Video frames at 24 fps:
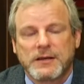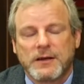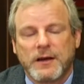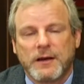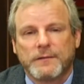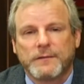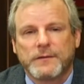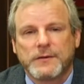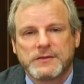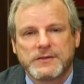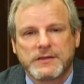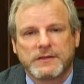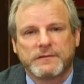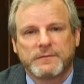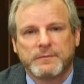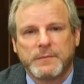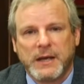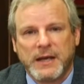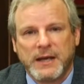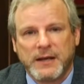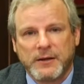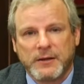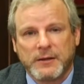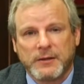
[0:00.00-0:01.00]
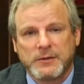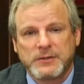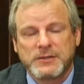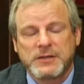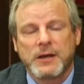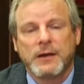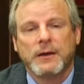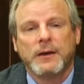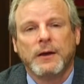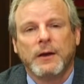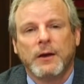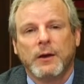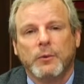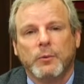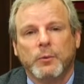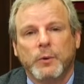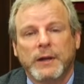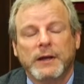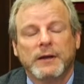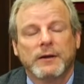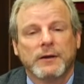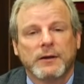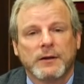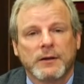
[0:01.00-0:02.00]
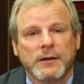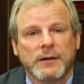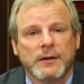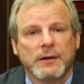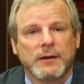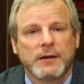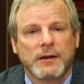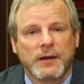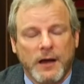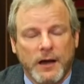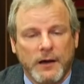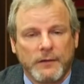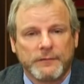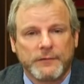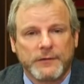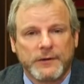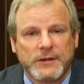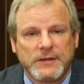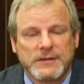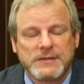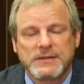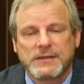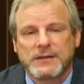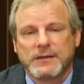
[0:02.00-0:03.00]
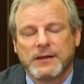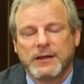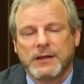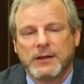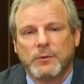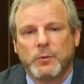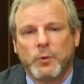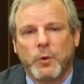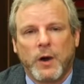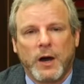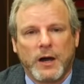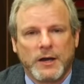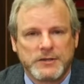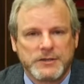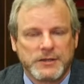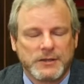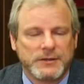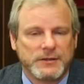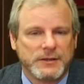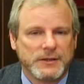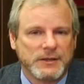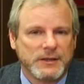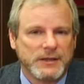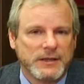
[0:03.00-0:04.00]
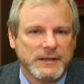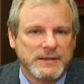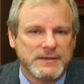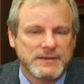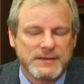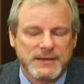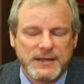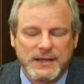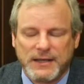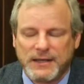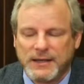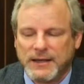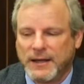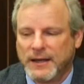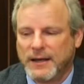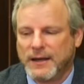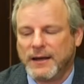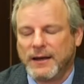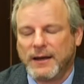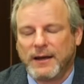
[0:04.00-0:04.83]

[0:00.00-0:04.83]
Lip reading: Conference of Mayors Winter Conference in Washington, D.C.